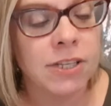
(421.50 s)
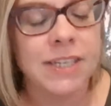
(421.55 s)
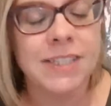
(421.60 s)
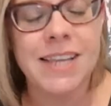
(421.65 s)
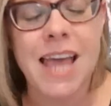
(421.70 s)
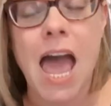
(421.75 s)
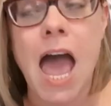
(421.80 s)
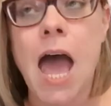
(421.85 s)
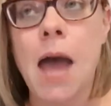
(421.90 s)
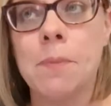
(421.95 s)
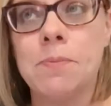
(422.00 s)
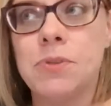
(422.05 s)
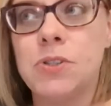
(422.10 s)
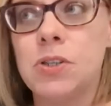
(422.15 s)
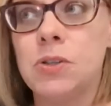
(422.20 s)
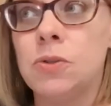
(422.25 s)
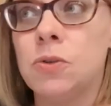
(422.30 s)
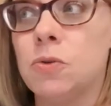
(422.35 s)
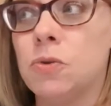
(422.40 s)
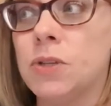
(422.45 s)
is
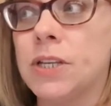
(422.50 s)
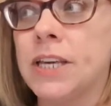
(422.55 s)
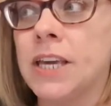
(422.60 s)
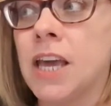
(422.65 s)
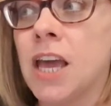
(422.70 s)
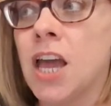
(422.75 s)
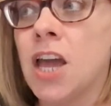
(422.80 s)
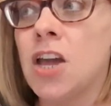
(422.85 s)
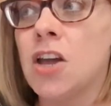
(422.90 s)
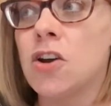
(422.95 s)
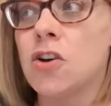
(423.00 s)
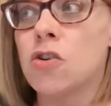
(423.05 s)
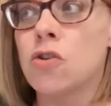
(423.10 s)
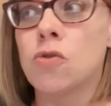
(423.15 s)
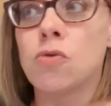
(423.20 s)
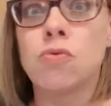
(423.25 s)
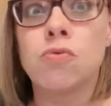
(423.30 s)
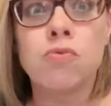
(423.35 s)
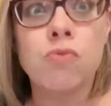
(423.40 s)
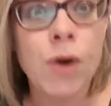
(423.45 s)
absolutely
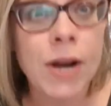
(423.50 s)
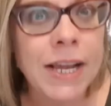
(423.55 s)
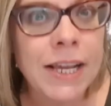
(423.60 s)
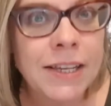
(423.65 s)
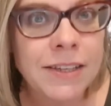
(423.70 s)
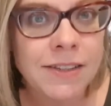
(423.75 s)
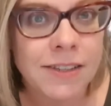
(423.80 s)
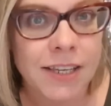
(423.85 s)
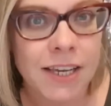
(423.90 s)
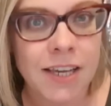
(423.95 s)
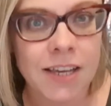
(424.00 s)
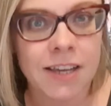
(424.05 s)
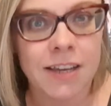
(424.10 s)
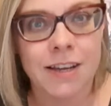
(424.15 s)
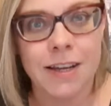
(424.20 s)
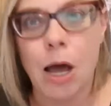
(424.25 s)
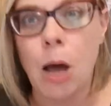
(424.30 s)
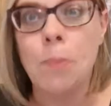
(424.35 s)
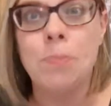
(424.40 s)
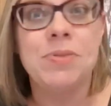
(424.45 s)
crazy
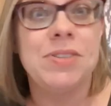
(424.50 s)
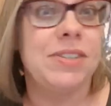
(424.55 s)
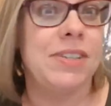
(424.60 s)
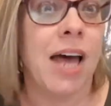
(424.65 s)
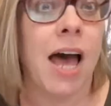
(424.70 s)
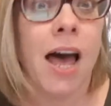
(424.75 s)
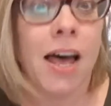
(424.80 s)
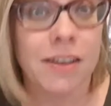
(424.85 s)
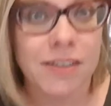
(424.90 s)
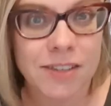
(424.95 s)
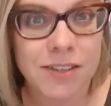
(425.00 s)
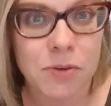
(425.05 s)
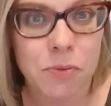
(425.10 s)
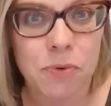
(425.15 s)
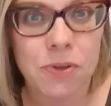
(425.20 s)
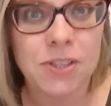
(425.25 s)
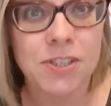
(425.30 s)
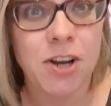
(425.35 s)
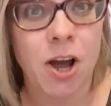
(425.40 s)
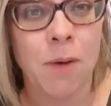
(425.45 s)
obsessed
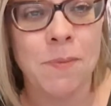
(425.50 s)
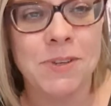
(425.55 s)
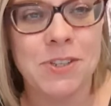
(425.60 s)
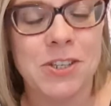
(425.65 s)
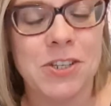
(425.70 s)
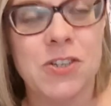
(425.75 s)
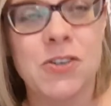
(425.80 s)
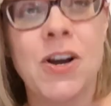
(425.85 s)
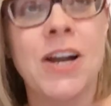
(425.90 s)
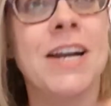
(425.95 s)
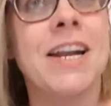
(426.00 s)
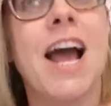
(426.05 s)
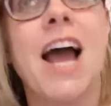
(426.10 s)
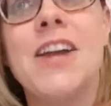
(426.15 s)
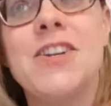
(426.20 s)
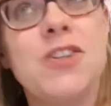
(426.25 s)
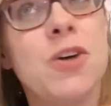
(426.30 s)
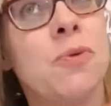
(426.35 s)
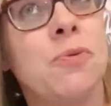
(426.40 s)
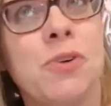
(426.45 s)
with Thomas the Train. I
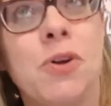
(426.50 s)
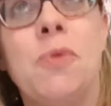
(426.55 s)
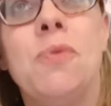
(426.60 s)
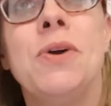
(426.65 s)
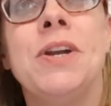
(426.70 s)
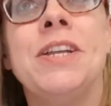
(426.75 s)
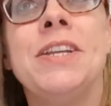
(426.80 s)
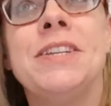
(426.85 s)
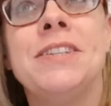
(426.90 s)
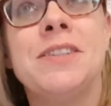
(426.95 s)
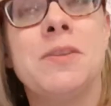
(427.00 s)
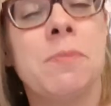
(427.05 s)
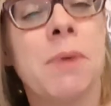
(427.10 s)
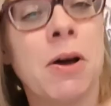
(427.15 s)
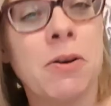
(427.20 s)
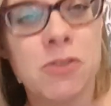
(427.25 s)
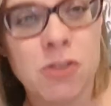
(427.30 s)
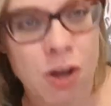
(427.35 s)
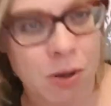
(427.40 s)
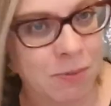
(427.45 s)
don't know what it is
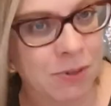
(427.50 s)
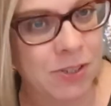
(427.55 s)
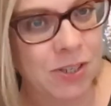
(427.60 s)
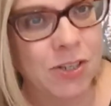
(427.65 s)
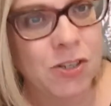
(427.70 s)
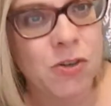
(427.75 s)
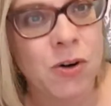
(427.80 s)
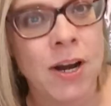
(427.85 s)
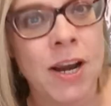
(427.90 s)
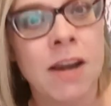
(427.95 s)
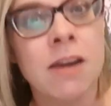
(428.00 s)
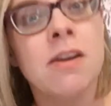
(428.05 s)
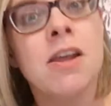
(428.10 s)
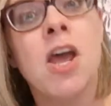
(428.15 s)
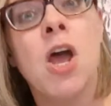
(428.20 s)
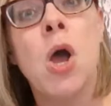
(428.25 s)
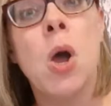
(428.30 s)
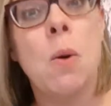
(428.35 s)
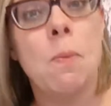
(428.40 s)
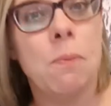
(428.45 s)
about Thomas the Train.
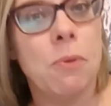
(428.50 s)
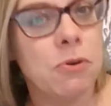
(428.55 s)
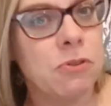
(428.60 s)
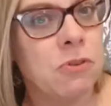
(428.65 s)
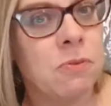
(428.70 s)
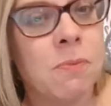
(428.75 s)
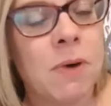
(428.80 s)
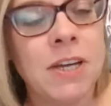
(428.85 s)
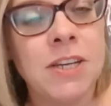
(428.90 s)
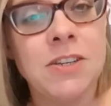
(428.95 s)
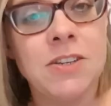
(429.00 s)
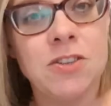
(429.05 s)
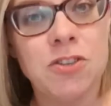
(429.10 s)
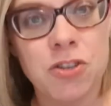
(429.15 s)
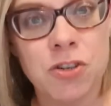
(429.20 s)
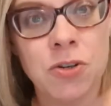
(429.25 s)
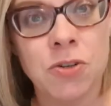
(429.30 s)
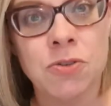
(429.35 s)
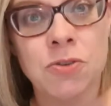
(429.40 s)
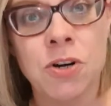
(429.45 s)
Both of my
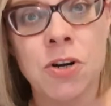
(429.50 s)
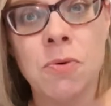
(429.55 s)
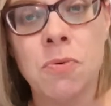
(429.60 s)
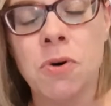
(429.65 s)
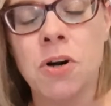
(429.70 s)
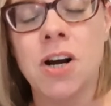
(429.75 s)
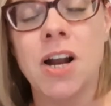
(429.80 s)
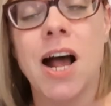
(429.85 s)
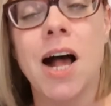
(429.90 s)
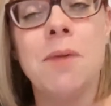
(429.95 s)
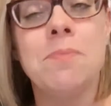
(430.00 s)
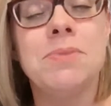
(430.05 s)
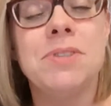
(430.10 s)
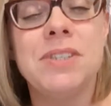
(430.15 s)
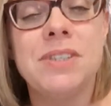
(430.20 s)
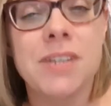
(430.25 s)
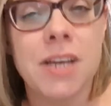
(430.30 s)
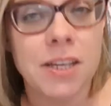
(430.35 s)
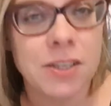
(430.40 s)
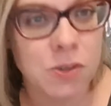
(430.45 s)
children were
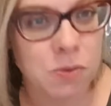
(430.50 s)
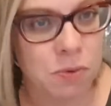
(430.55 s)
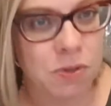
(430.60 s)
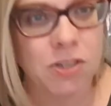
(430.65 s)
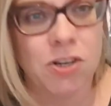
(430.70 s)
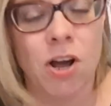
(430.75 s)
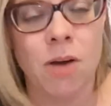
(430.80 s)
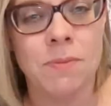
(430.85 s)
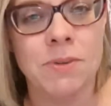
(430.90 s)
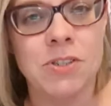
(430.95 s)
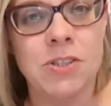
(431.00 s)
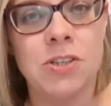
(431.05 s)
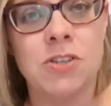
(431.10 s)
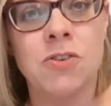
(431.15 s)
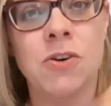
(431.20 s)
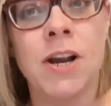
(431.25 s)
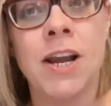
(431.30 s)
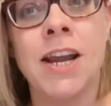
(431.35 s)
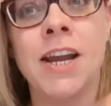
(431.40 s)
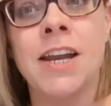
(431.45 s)
obsessed with Thomas the
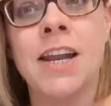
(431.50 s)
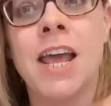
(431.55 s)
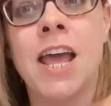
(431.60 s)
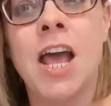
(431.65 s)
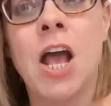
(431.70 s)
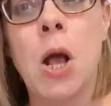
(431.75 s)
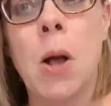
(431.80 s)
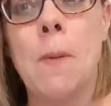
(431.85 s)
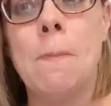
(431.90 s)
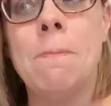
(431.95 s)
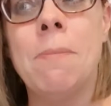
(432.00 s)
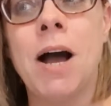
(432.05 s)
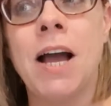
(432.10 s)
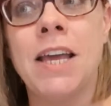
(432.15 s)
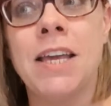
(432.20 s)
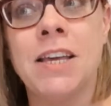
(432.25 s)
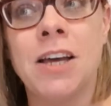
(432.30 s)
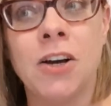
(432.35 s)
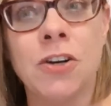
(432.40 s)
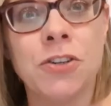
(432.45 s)
Train. My
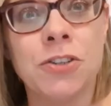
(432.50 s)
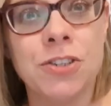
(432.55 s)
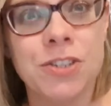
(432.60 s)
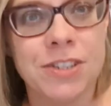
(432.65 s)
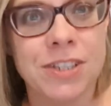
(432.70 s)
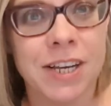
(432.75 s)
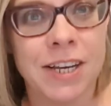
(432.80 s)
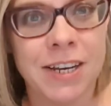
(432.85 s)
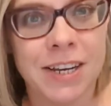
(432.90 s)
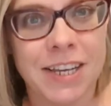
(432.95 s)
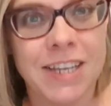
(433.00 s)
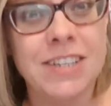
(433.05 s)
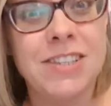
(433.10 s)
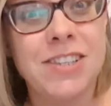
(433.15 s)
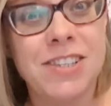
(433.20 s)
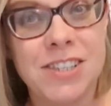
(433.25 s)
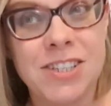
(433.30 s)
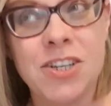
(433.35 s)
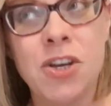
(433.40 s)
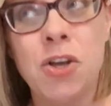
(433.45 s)
younger son is